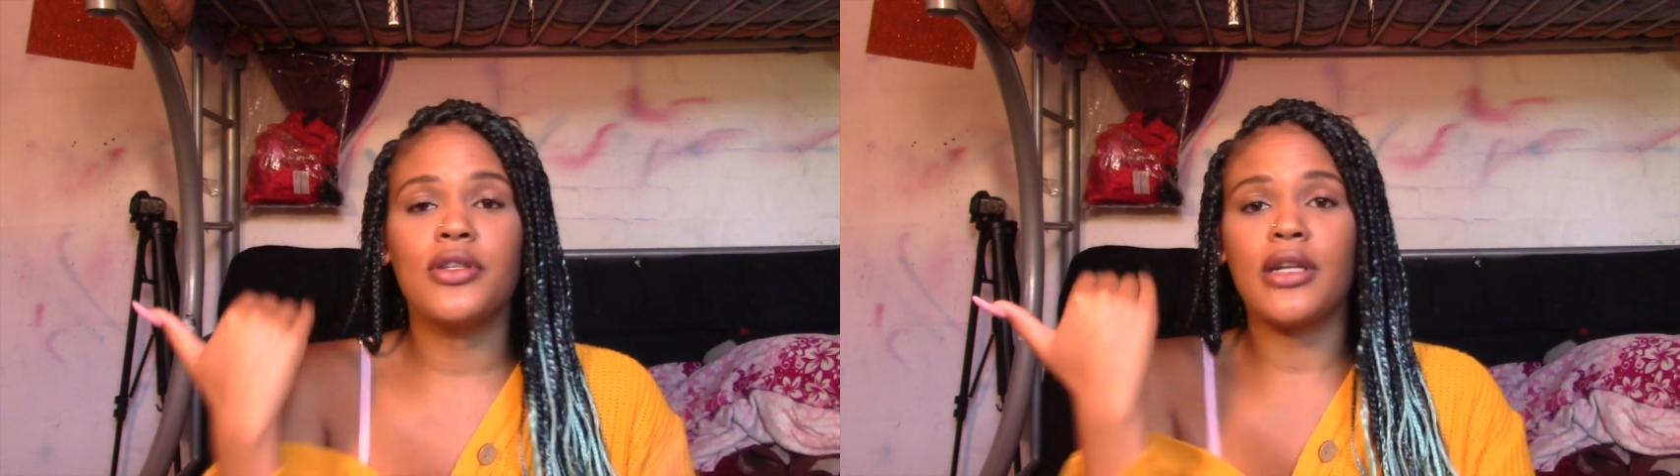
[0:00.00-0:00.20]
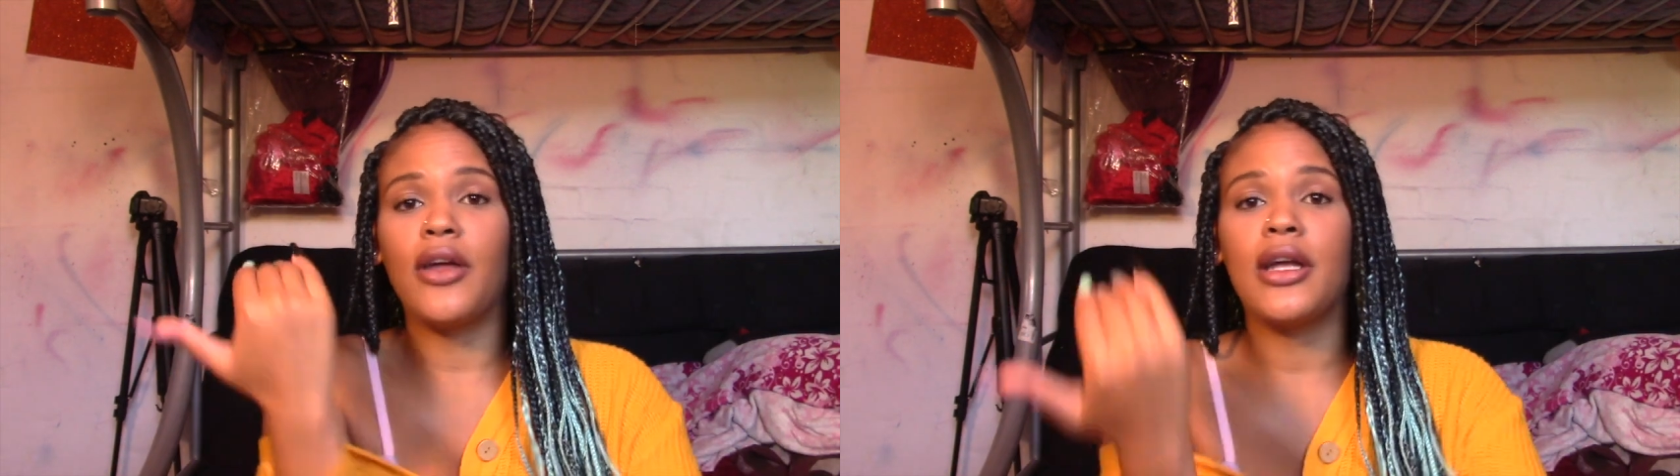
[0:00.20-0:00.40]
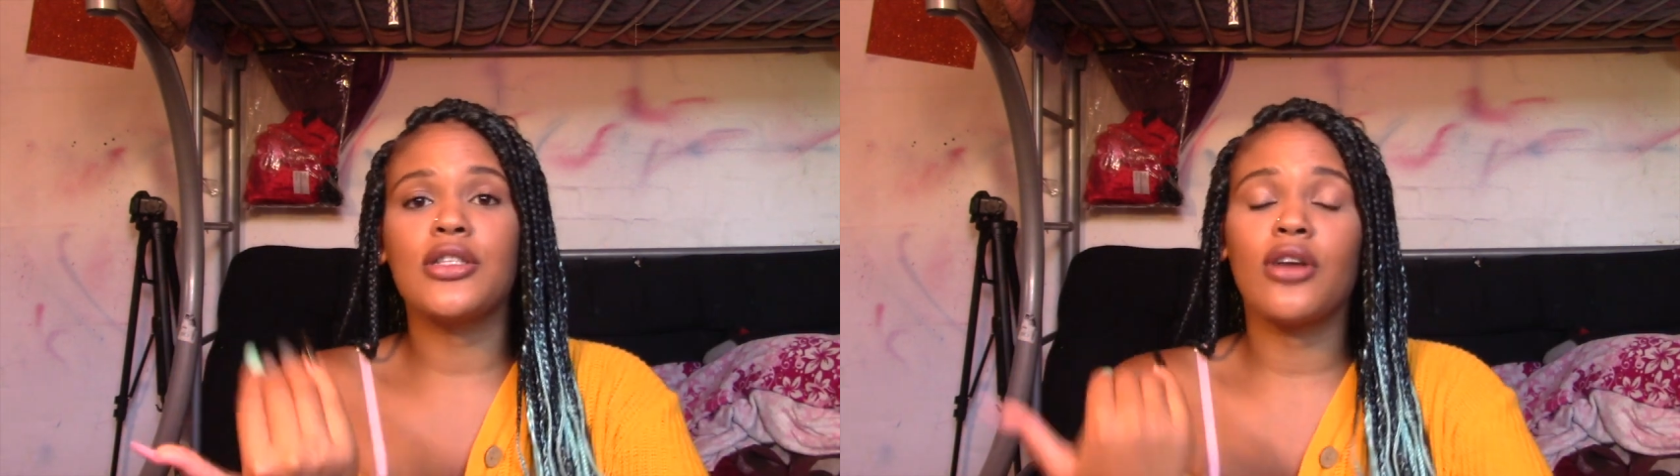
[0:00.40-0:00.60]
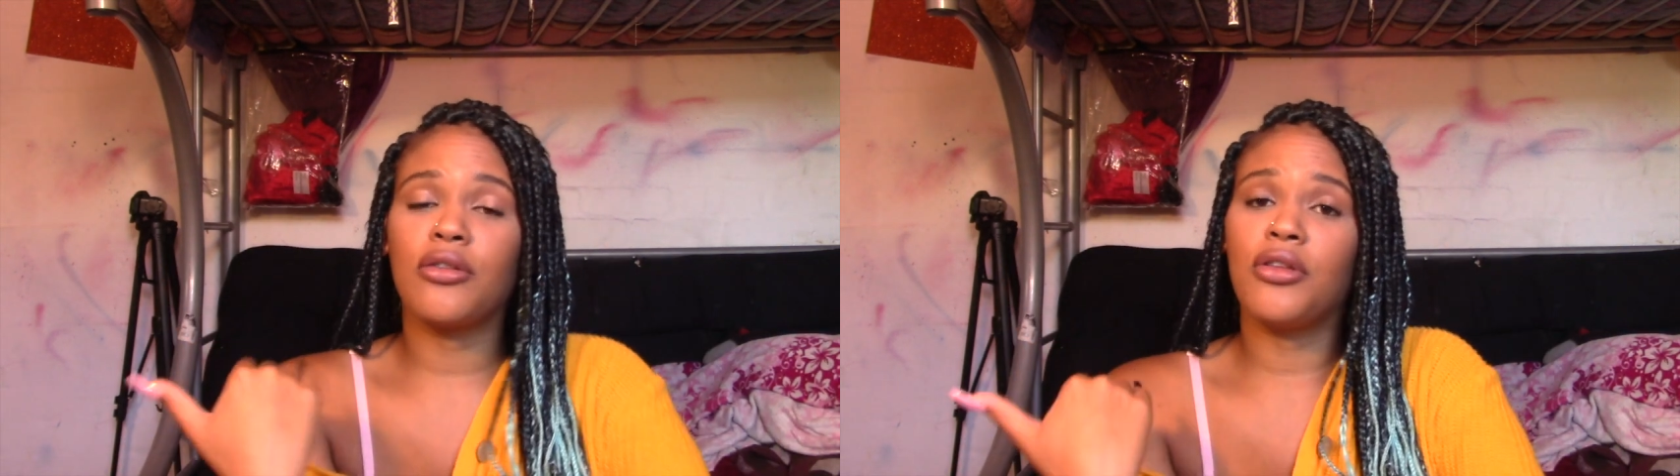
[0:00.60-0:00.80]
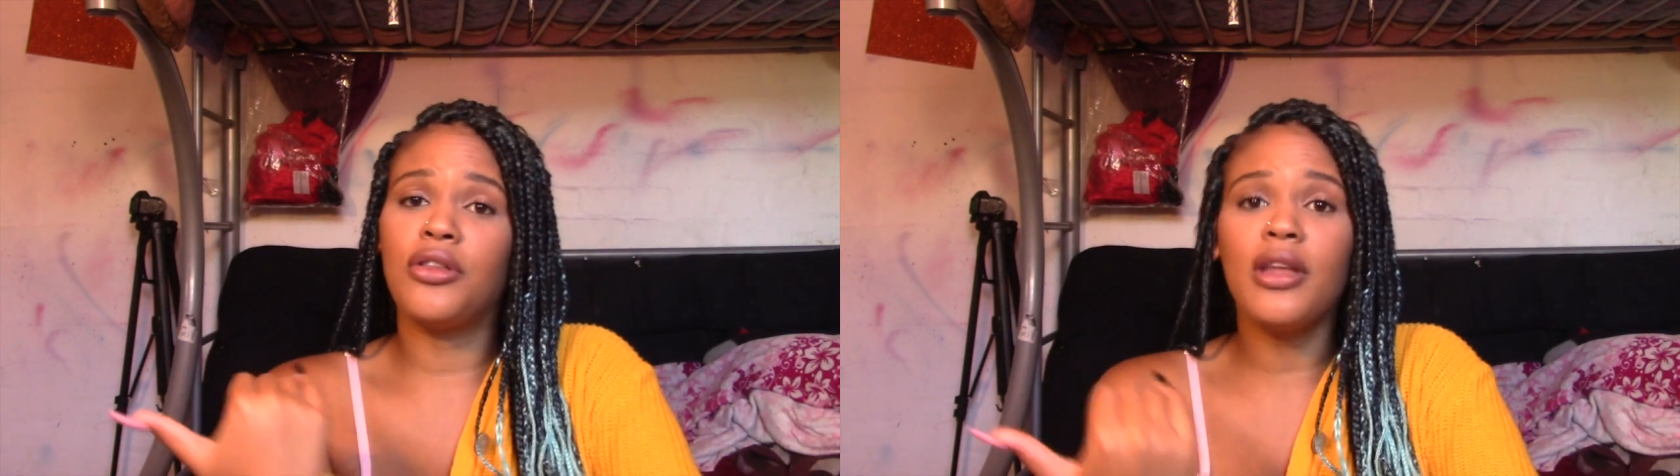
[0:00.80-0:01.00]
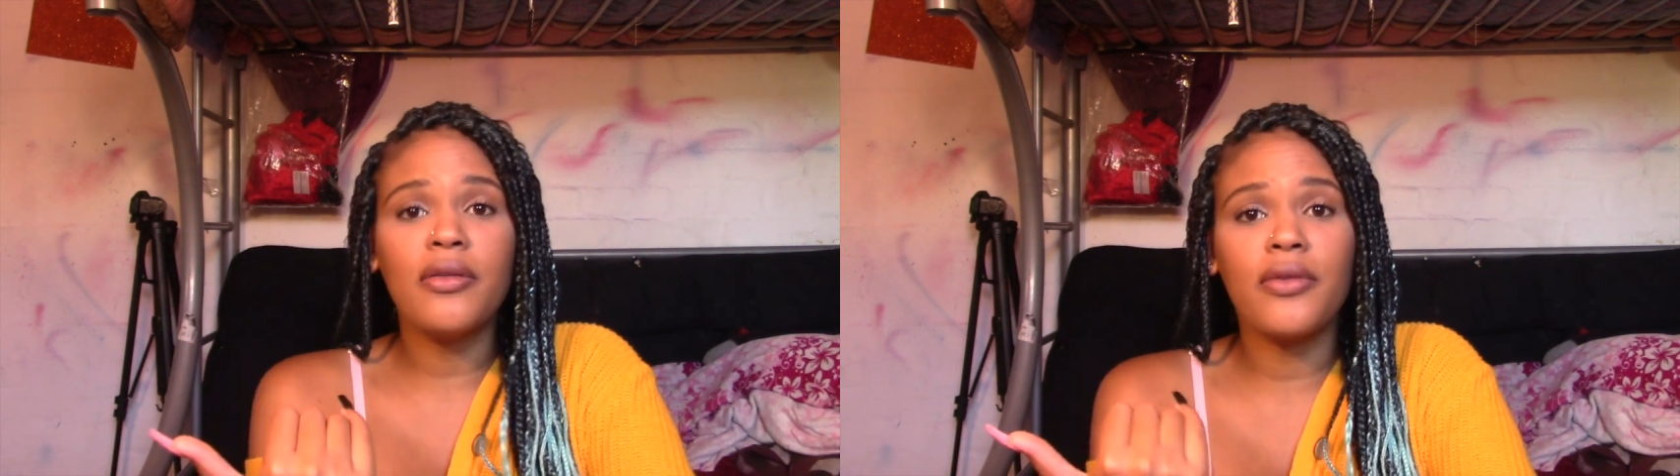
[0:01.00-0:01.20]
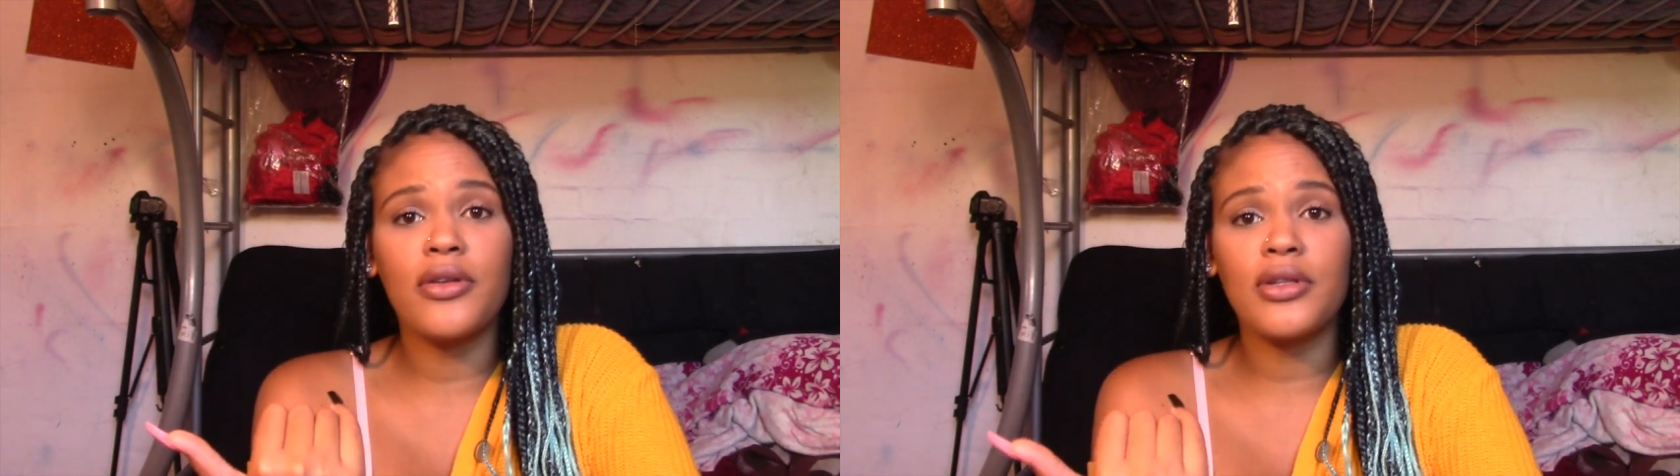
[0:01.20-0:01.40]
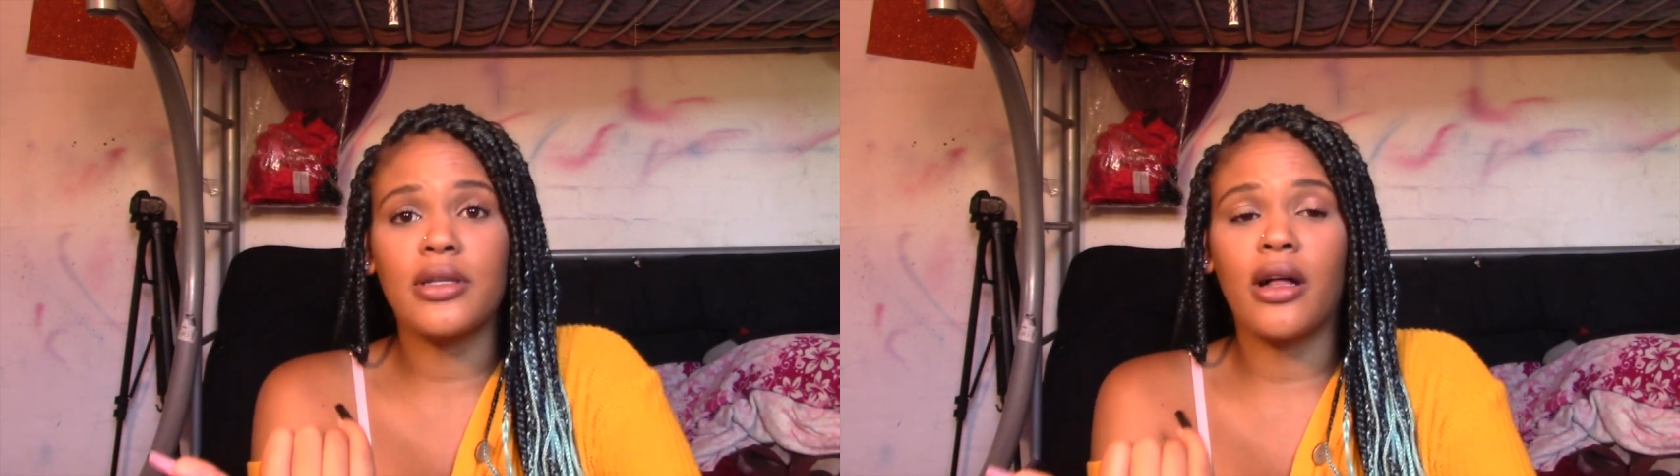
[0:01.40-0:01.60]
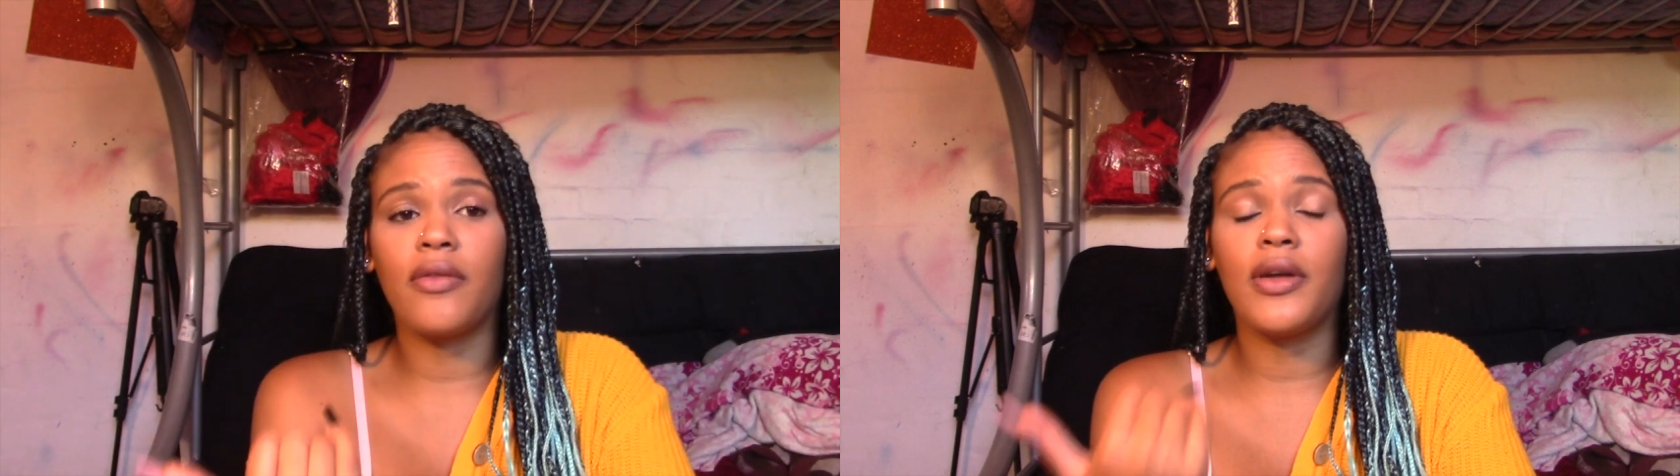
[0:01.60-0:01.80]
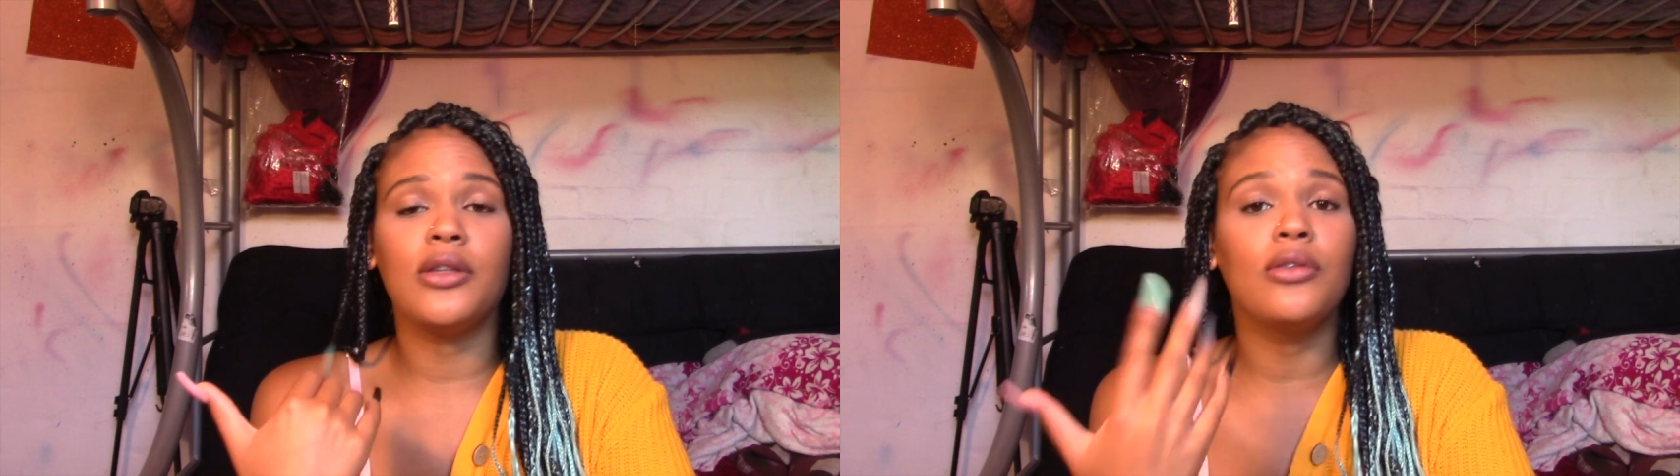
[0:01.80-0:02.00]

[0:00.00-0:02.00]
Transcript: So now you can start to think for yourself and